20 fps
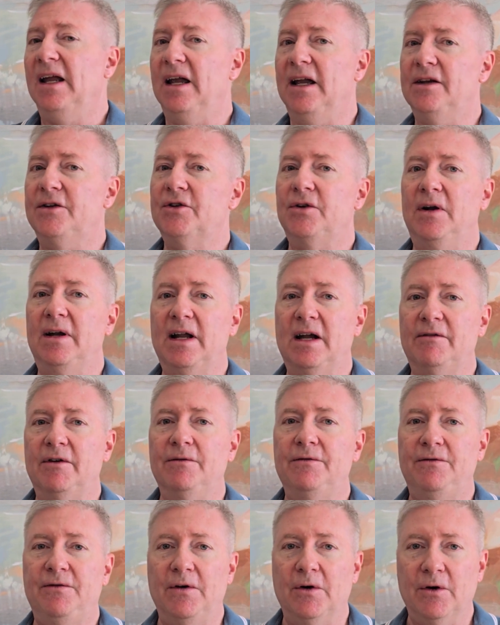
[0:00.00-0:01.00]
It's going to have a
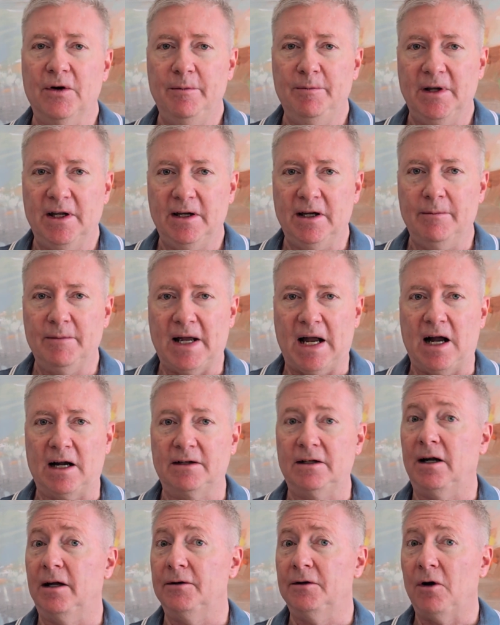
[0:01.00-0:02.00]
very big
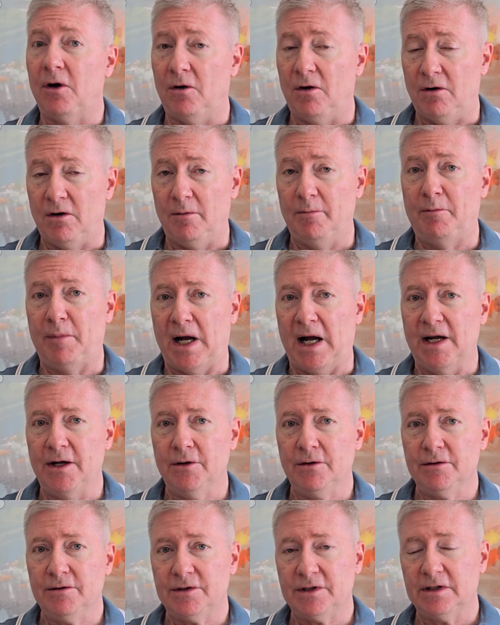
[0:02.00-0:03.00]
impact on all
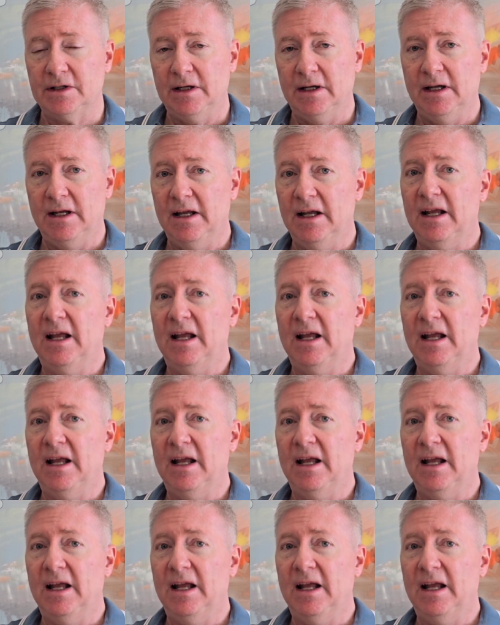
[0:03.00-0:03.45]
buyers,